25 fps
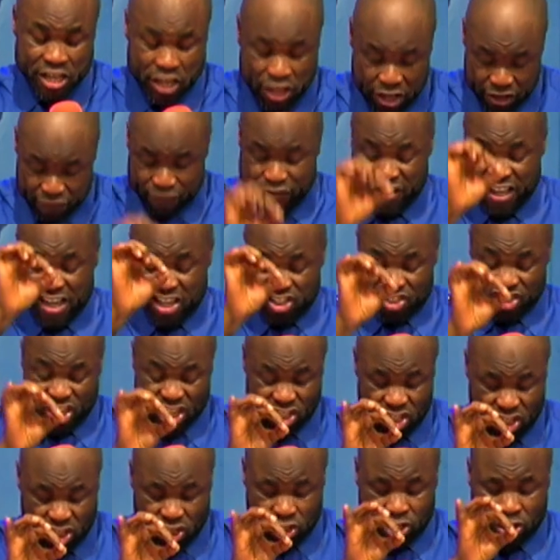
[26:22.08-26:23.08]
If it is the
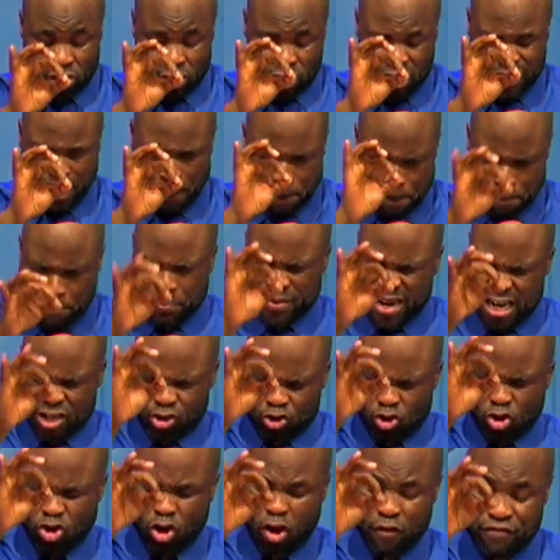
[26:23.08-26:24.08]

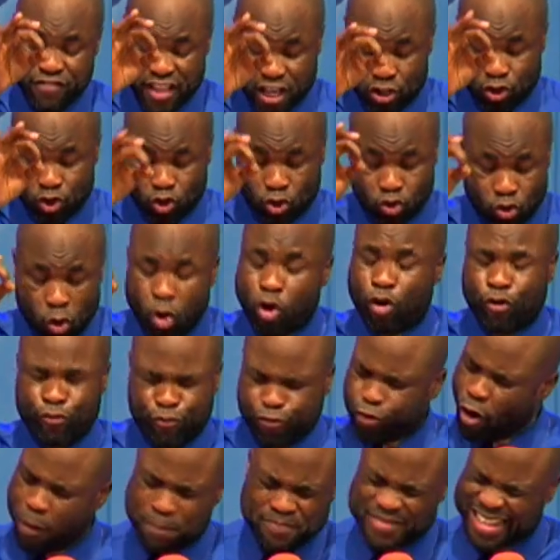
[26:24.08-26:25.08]
separation of the soul
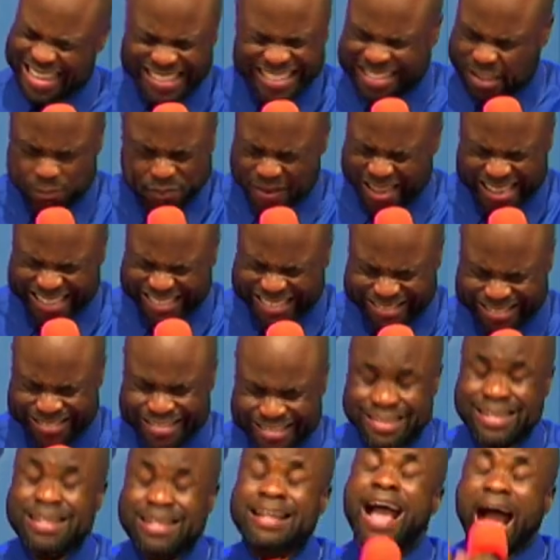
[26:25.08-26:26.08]
from the spirit,
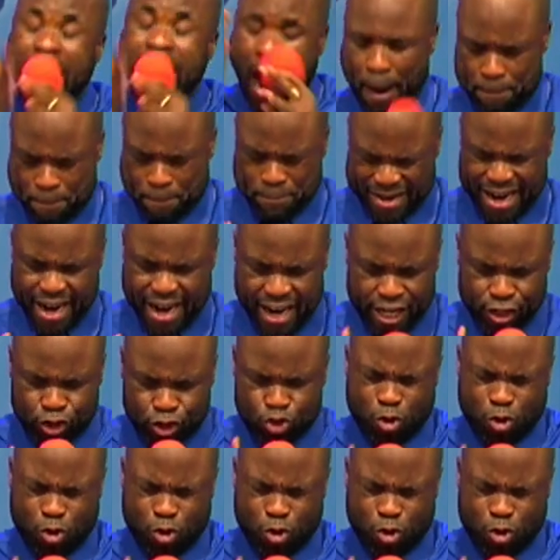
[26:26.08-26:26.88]
I bring it to